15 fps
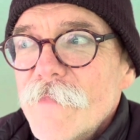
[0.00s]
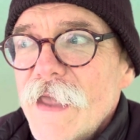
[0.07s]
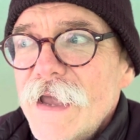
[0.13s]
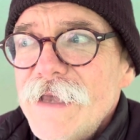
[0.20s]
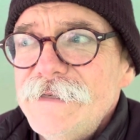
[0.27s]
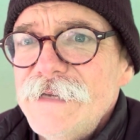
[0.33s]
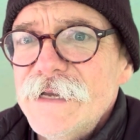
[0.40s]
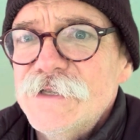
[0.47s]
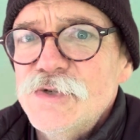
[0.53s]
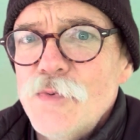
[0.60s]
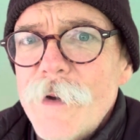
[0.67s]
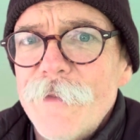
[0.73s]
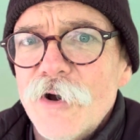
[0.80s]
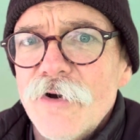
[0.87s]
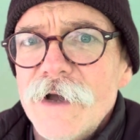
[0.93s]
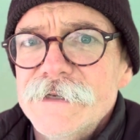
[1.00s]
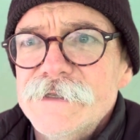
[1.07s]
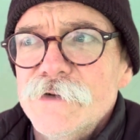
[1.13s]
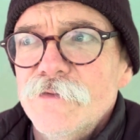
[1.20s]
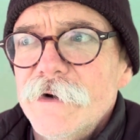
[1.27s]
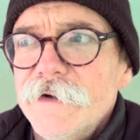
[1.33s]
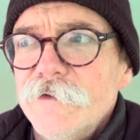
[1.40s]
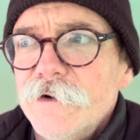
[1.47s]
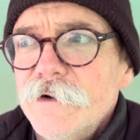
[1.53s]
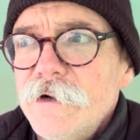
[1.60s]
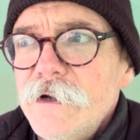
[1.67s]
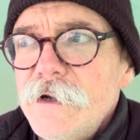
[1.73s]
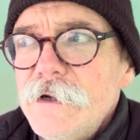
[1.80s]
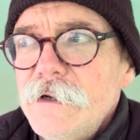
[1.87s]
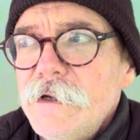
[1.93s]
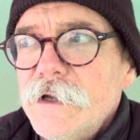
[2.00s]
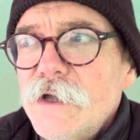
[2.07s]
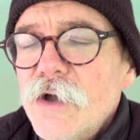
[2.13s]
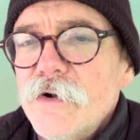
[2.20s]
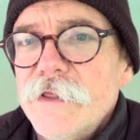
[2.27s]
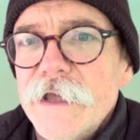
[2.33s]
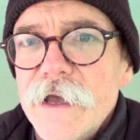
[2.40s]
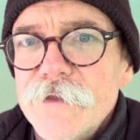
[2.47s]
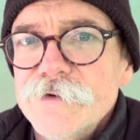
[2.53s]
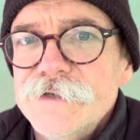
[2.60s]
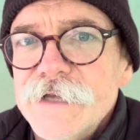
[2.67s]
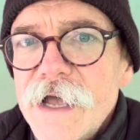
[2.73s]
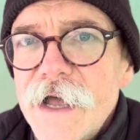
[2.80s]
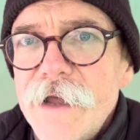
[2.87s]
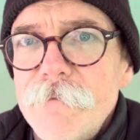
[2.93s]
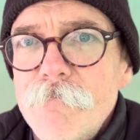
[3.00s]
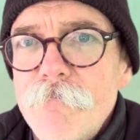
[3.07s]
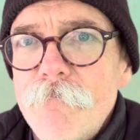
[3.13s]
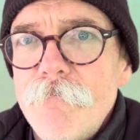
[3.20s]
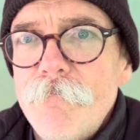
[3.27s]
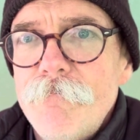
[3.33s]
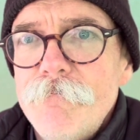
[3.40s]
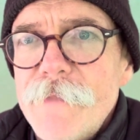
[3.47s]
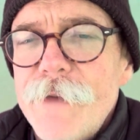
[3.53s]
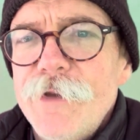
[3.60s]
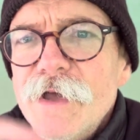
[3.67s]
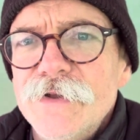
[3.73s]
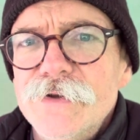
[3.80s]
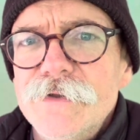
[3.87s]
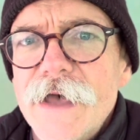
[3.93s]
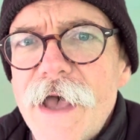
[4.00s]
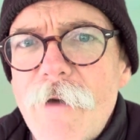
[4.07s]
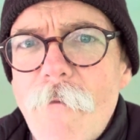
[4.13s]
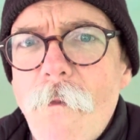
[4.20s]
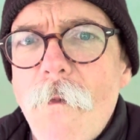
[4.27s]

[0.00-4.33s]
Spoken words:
I guess I could swim across the river, go to the other side. Maybe I'll do that.